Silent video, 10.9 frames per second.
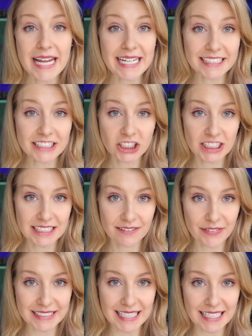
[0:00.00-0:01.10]
In addition to
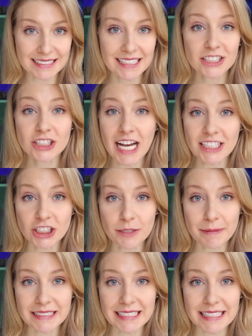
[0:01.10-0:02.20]
visas,
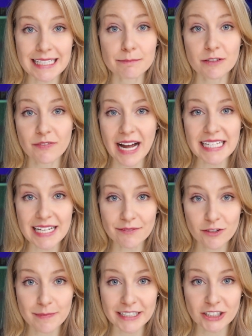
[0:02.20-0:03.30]
ChatGPT can provide
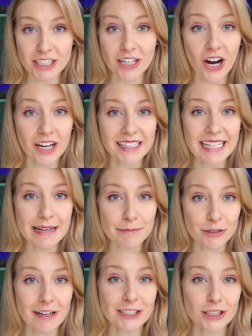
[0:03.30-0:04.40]
information on the
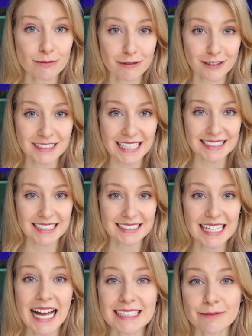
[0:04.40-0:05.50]
immigration
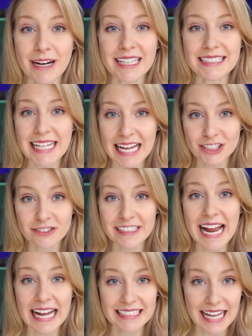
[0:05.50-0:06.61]
processes as well as entry
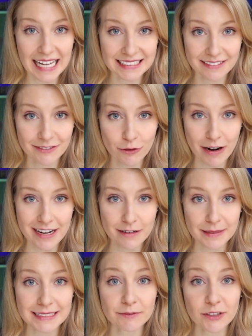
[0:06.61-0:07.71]
and exit
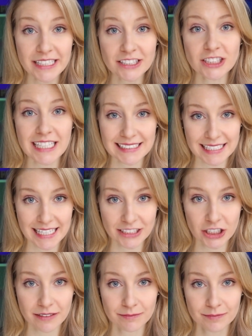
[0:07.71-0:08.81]
requirements for each
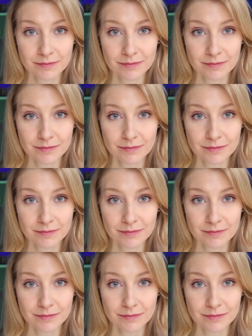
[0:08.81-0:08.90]
destination.